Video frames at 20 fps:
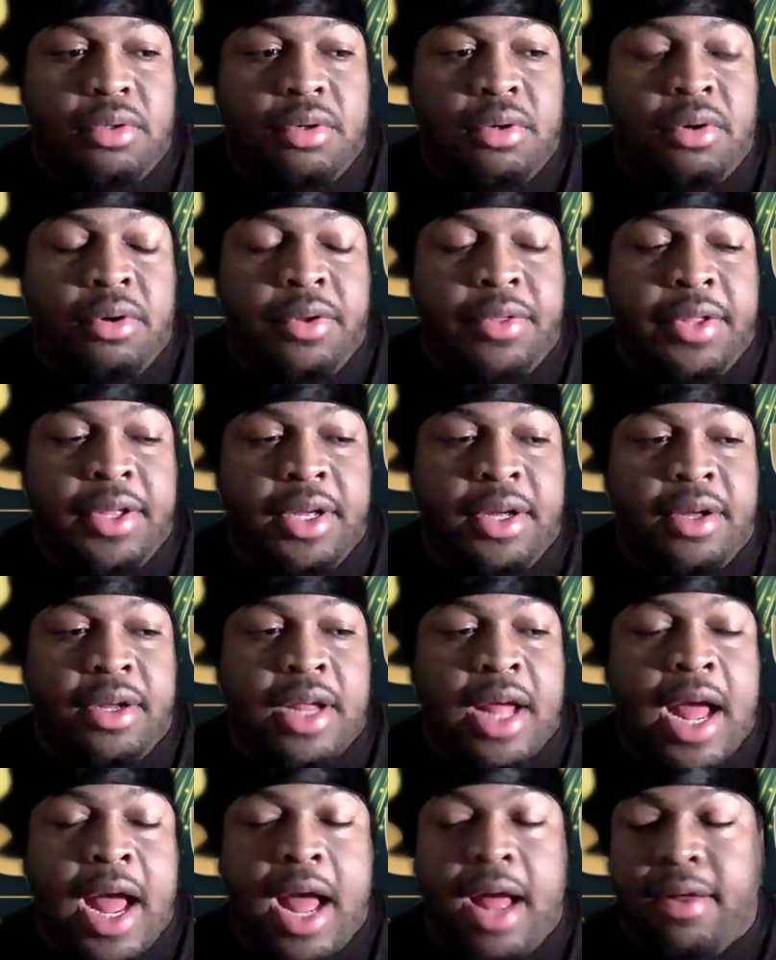on
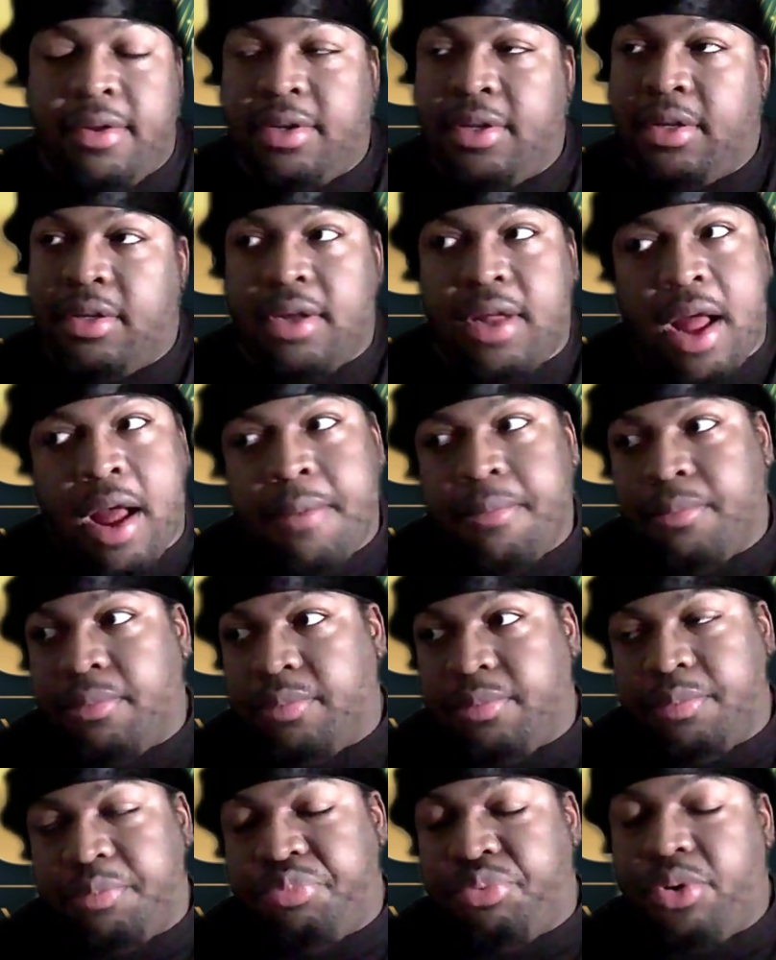there,
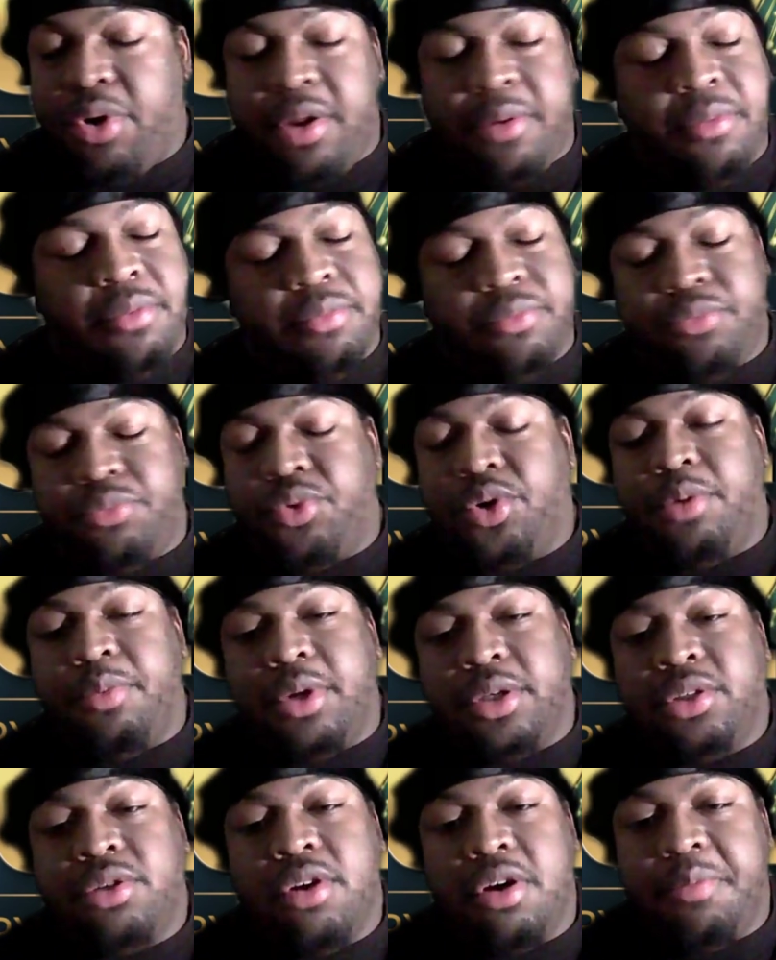I'm pretty pretty
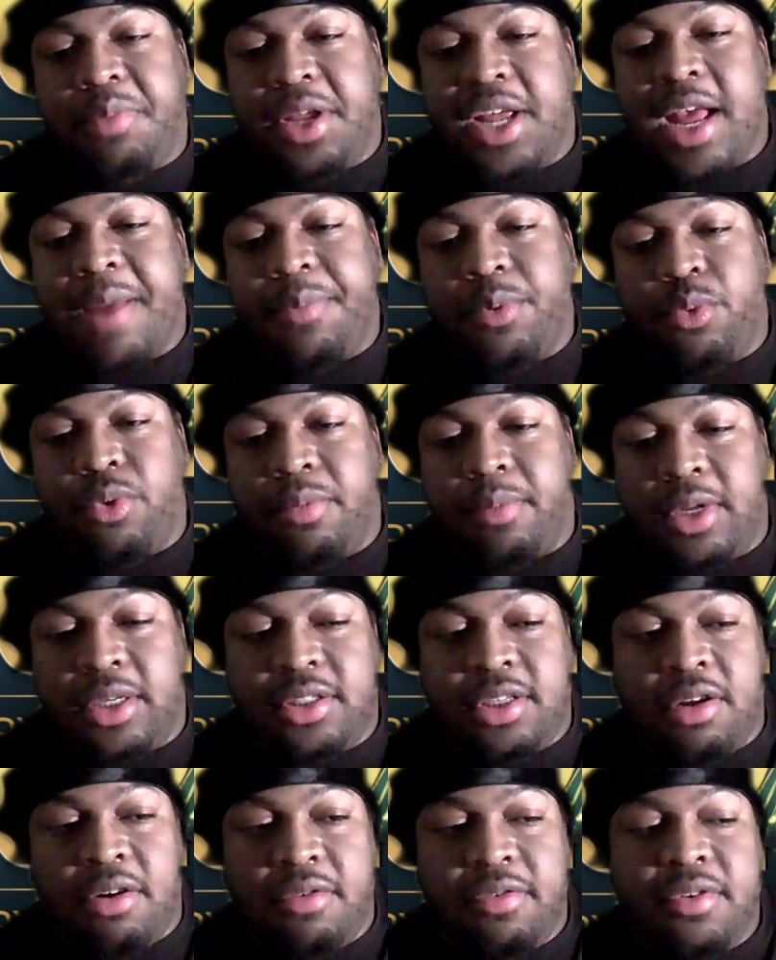much going to be happy with
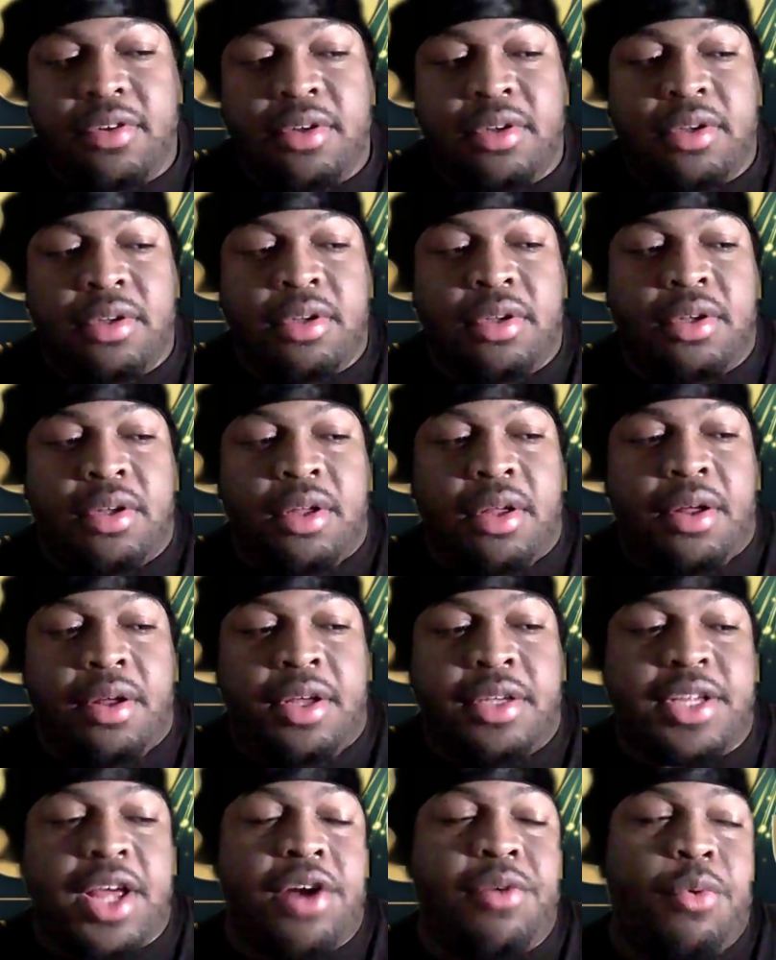myself
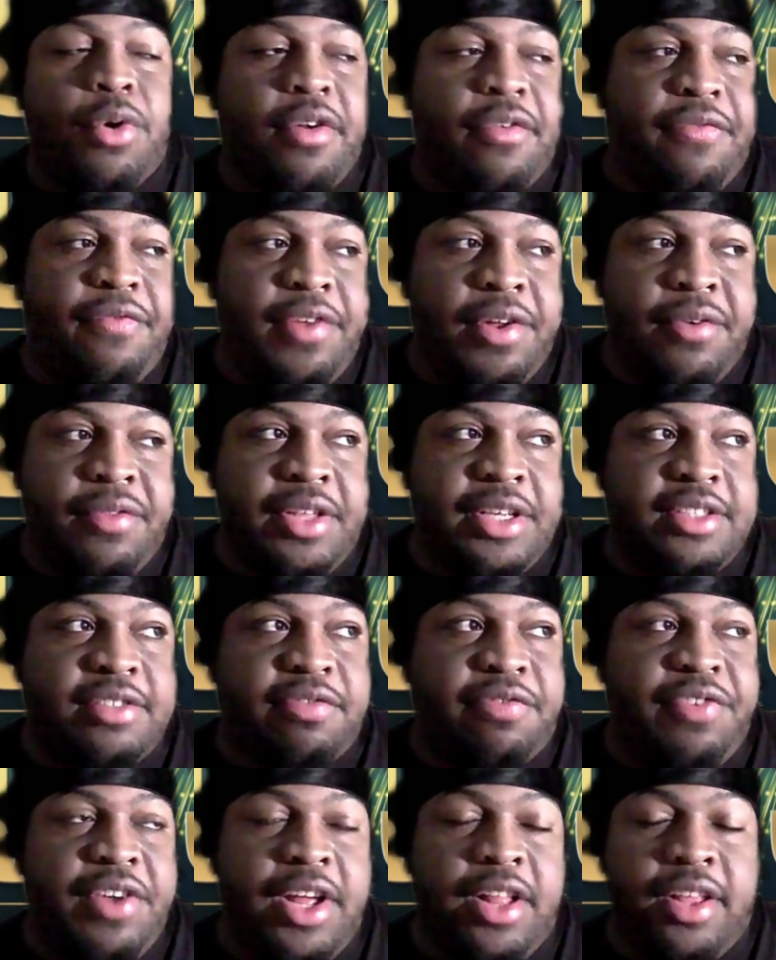because I don't want to feel
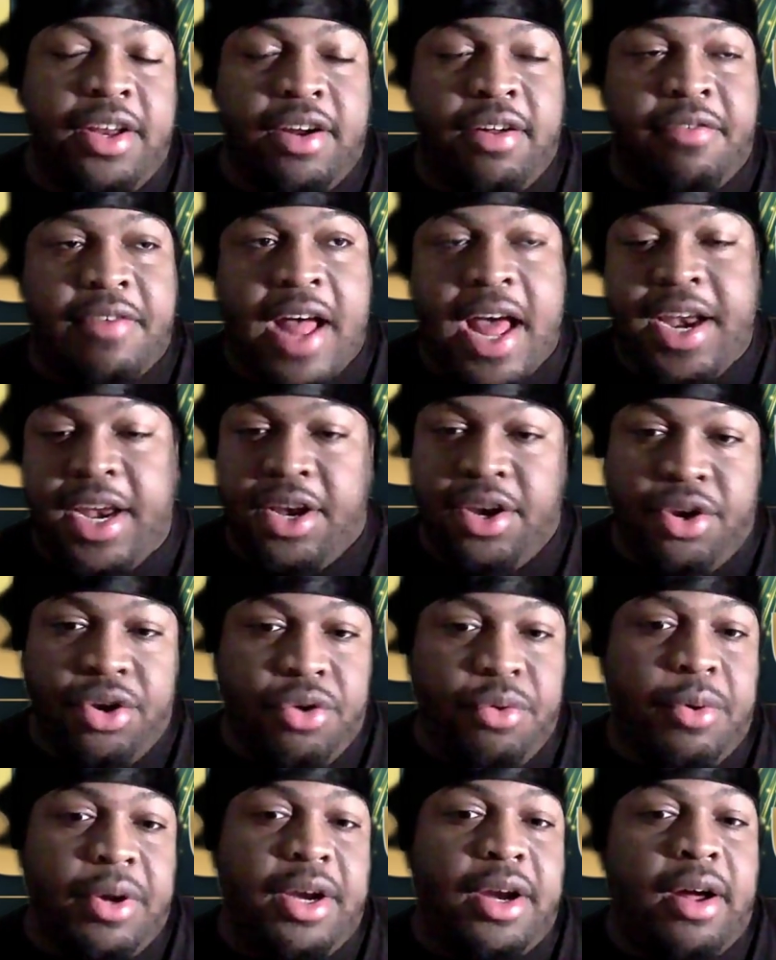this feeling of I didn't
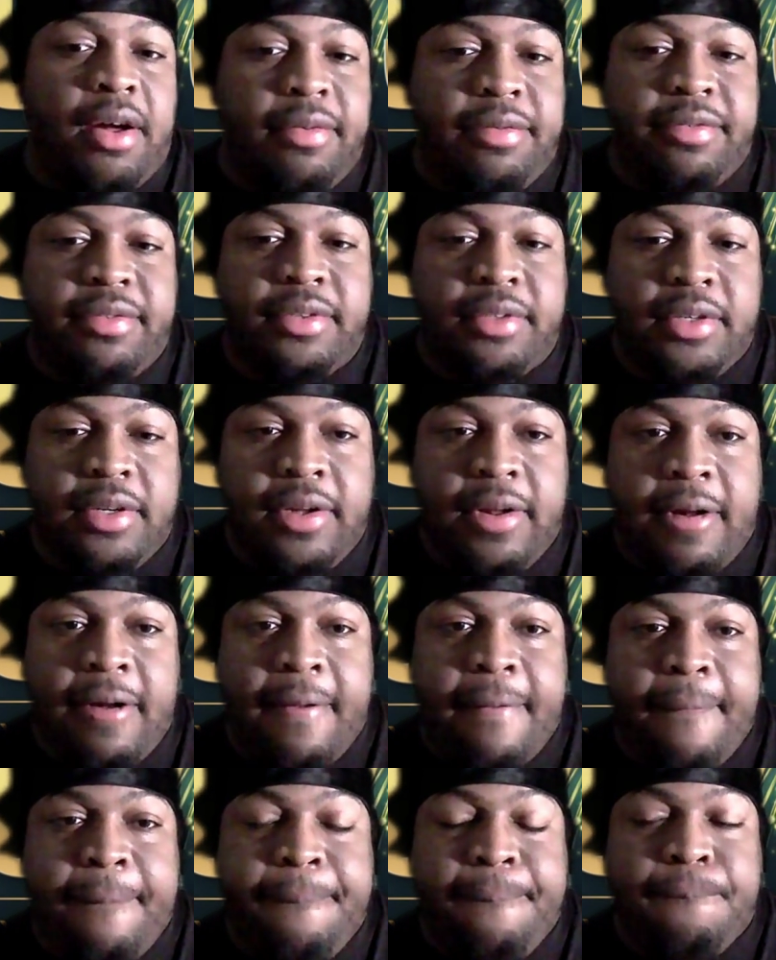do enough,
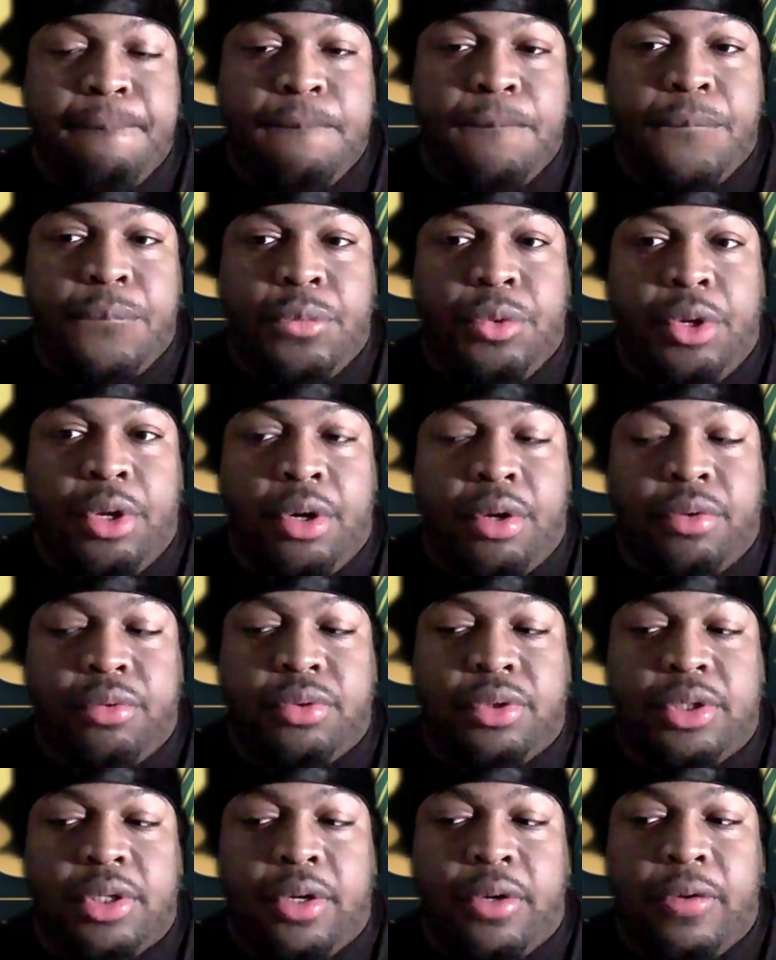you know.
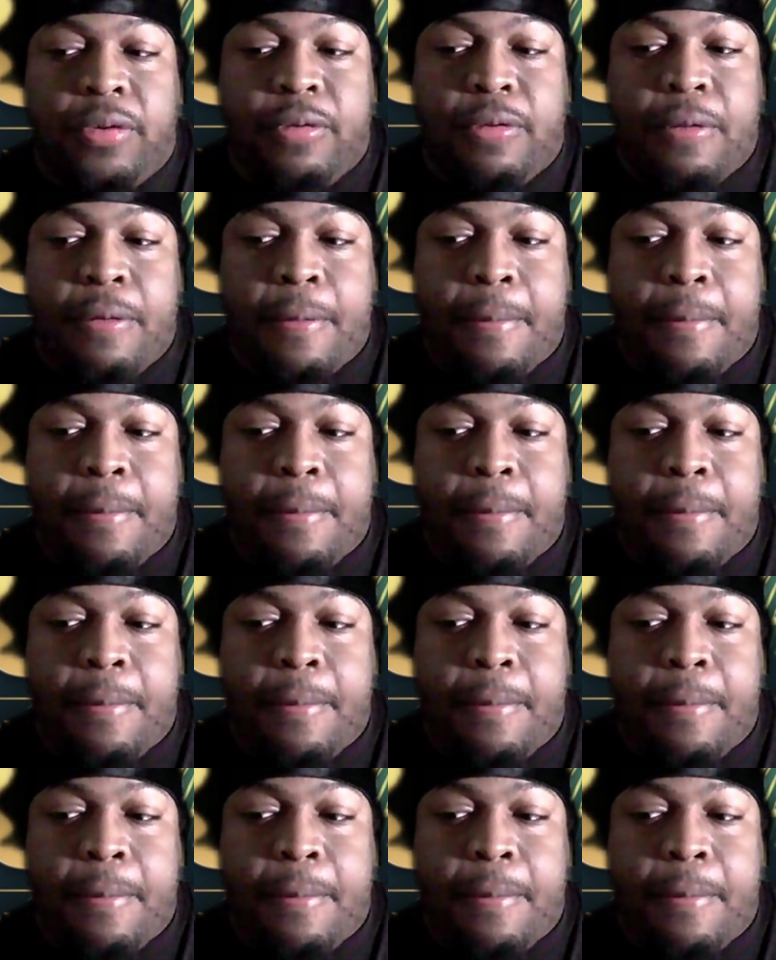So